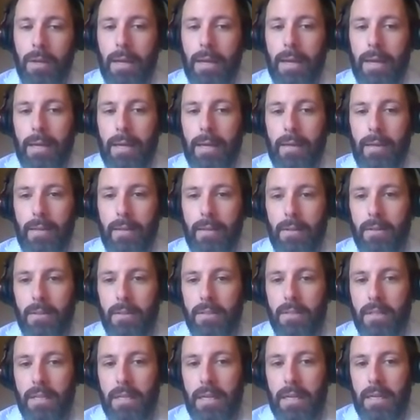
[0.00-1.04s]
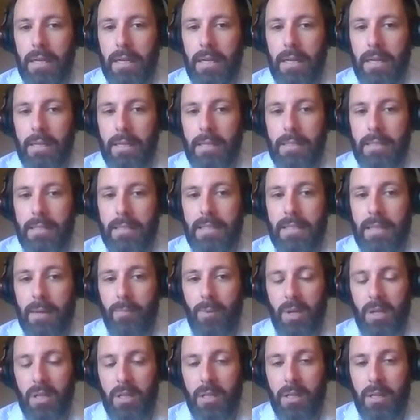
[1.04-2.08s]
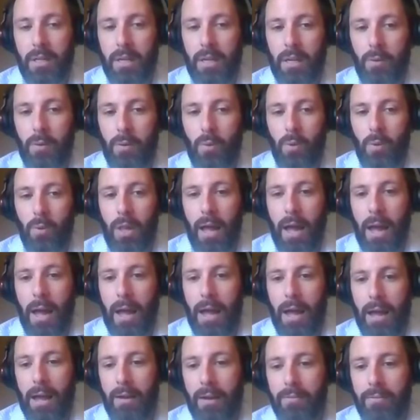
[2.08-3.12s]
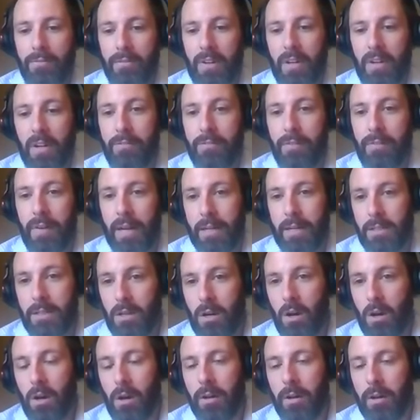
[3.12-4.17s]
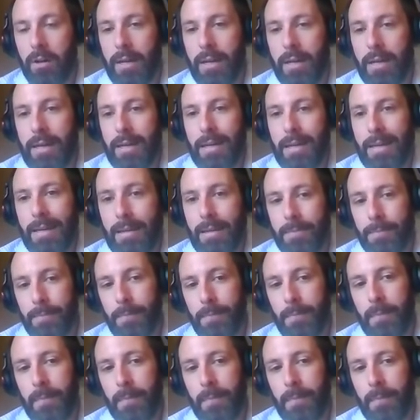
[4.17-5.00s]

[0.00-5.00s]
and it typically will have an effect on any